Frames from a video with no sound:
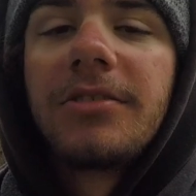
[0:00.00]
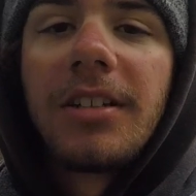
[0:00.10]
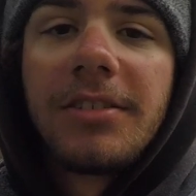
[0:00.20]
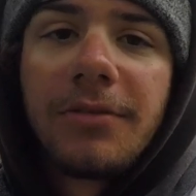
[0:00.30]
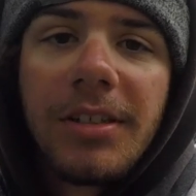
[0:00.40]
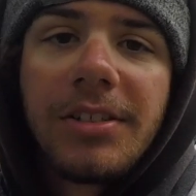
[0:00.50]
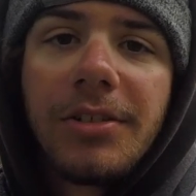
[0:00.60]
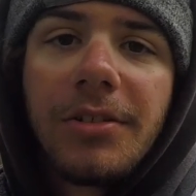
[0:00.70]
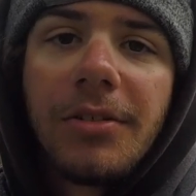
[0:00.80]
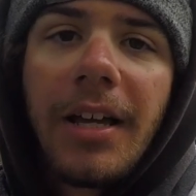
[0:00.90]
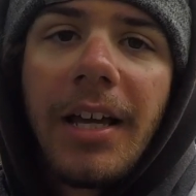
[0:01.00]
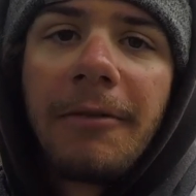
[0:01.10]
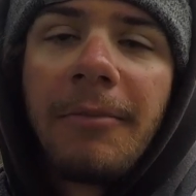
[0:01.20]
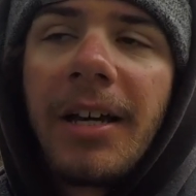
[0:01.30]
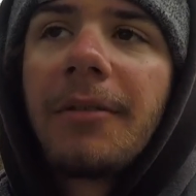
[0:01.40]
so I switched to
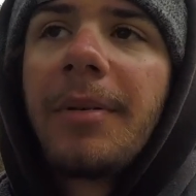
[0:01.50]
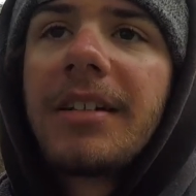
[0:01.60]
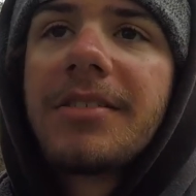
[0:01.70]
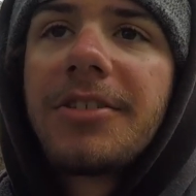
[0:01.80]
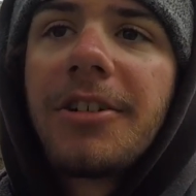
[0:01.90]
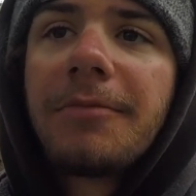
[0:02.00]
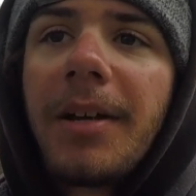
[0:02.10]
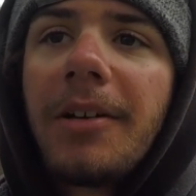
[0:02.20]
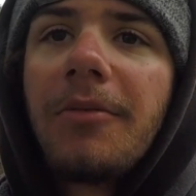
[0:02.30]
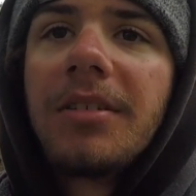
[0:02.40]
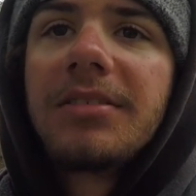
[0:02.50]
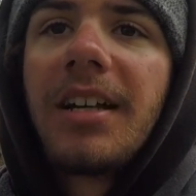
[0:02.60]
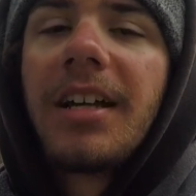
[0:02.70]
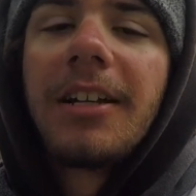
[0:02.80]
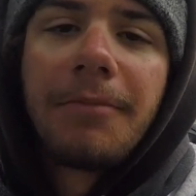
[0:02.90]
a Mega Bass jerkbait
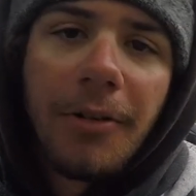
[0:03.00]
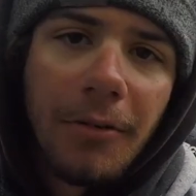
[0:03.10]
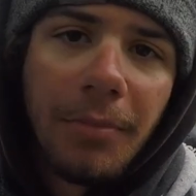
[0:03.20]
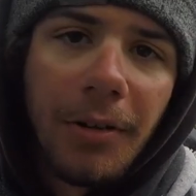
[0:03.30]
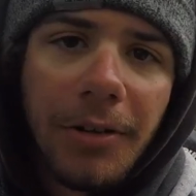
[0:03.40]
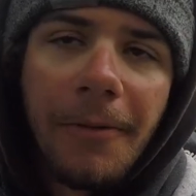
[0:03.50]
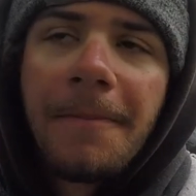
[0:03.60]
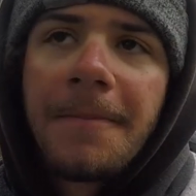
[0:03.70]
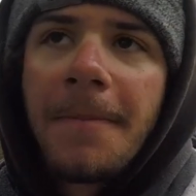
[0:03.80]
110 in Pro Blue,